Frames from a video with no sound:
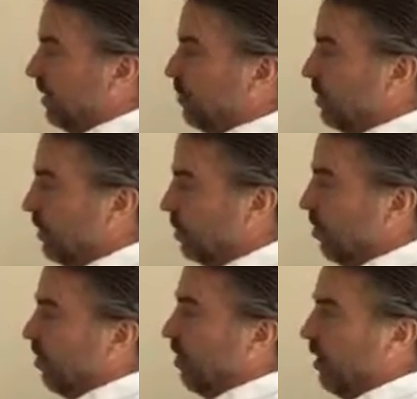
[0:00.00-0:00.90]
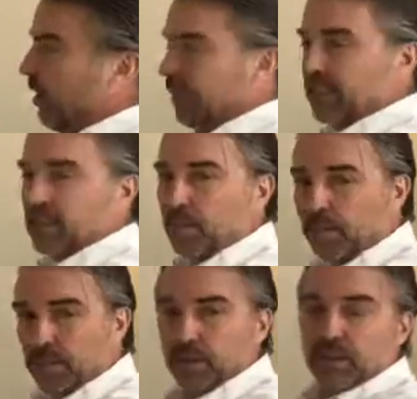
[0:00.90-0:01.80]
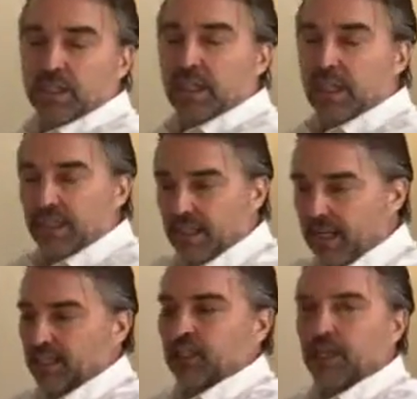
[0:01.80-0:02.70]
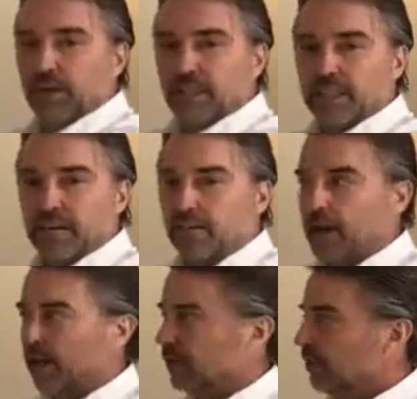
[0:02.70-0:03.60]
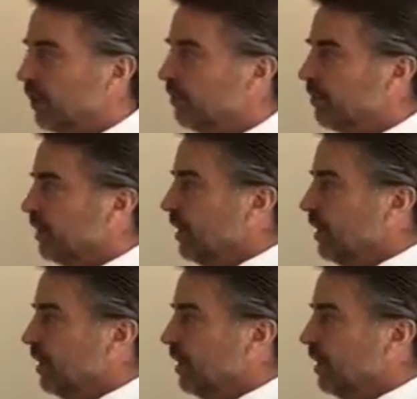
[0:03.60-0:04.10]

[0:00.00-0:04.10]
used as yarn and things to produce the next generation of products, right?